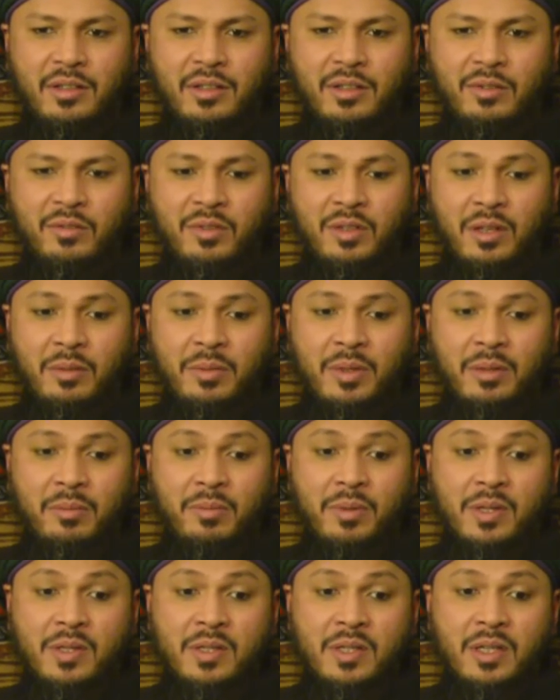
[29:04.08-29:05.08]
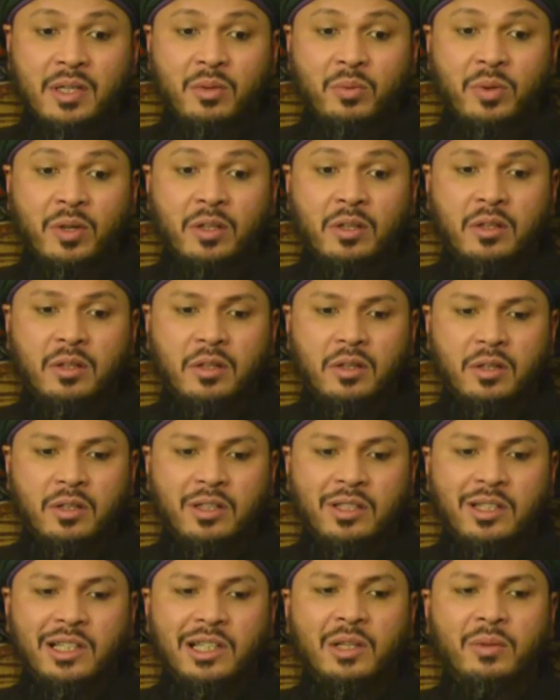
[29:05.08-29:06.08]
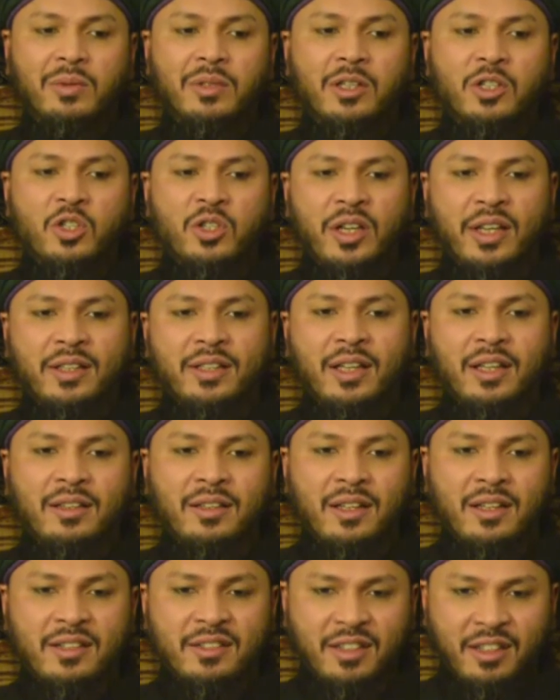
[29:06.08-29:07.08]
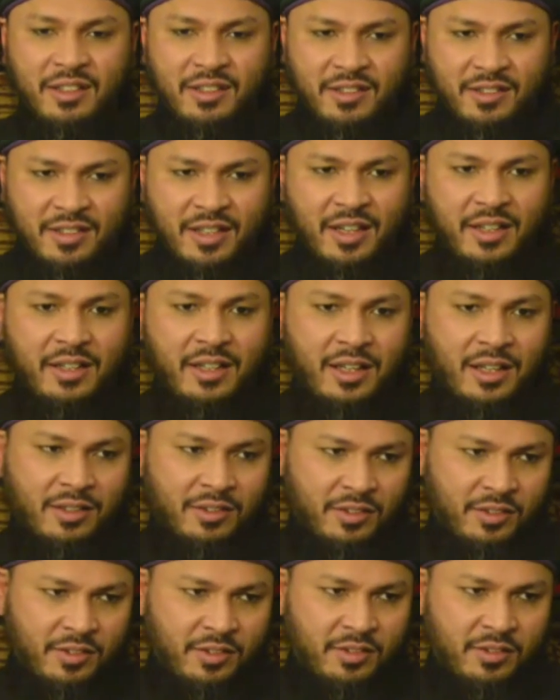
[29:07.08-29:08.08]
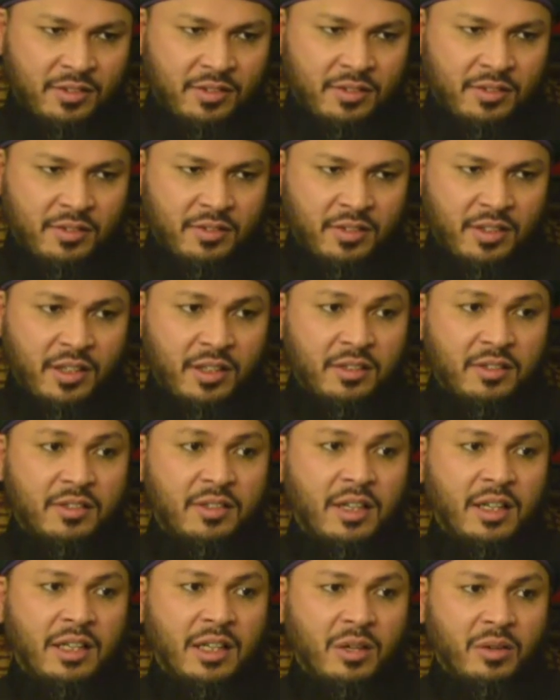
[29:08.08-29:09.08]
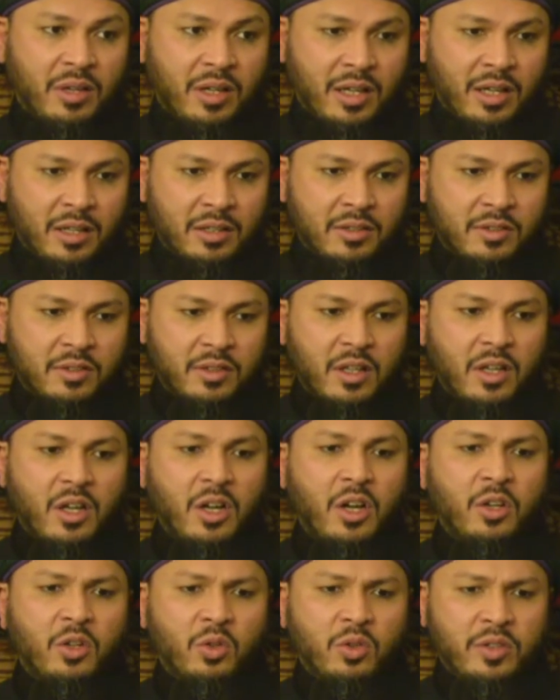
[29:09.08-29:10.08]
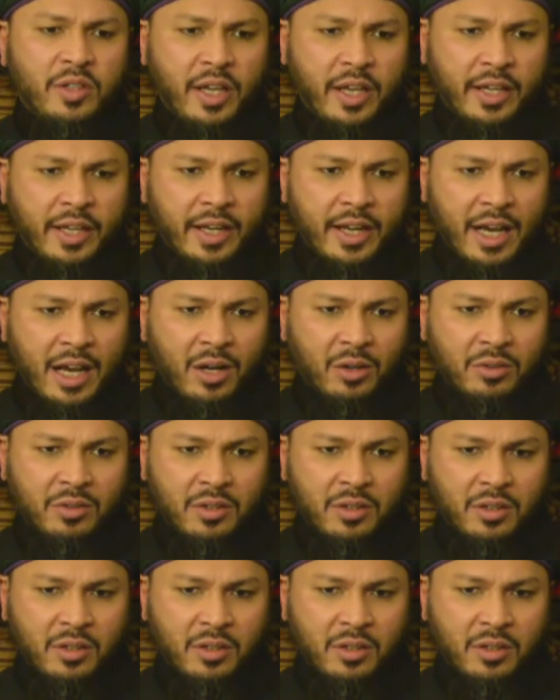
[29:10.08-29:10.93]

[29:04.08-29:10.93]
We are being busy with dealing with the shaitan that is inside us, inside our hearts, to take it out